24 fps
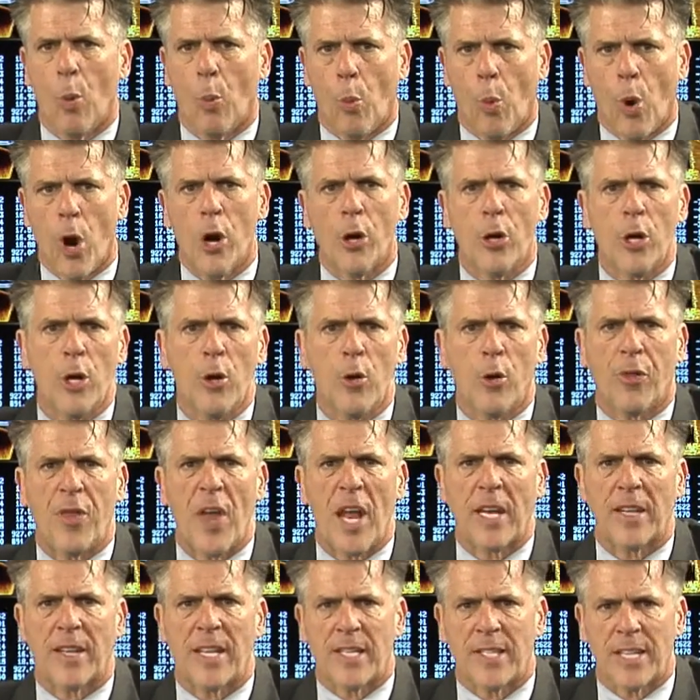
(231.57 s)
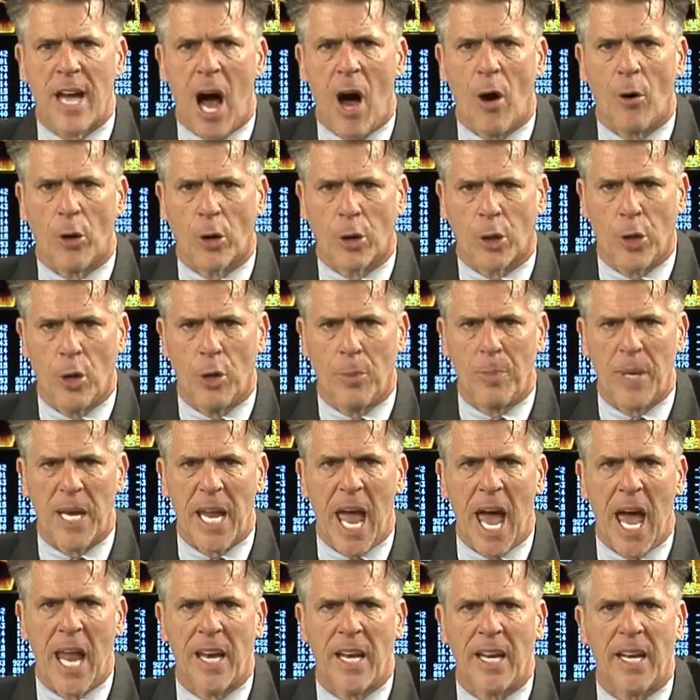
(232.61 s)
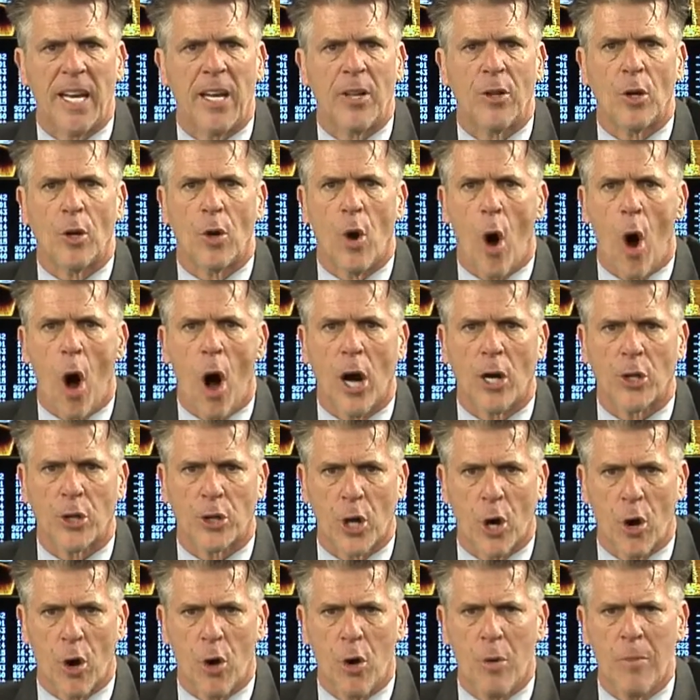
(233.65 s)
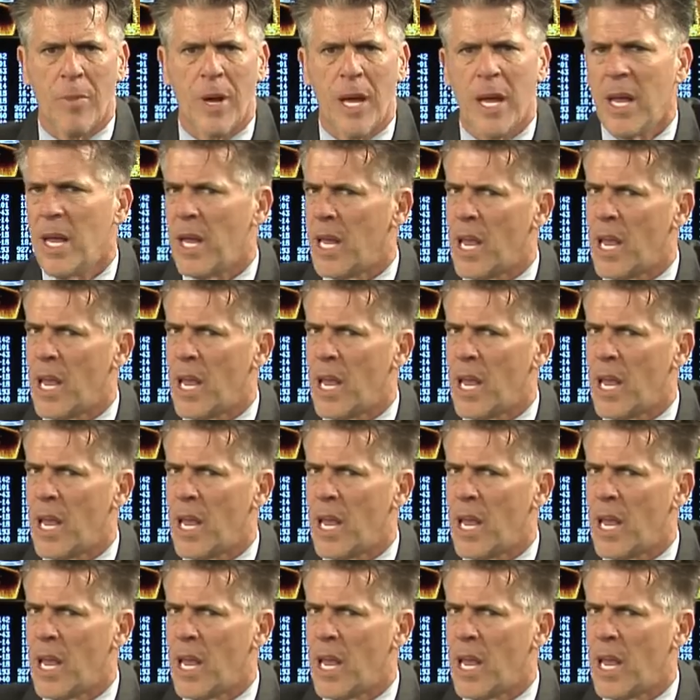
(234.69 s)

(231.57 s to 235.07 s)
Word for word: Where do you think the dollar could be headed in the long term?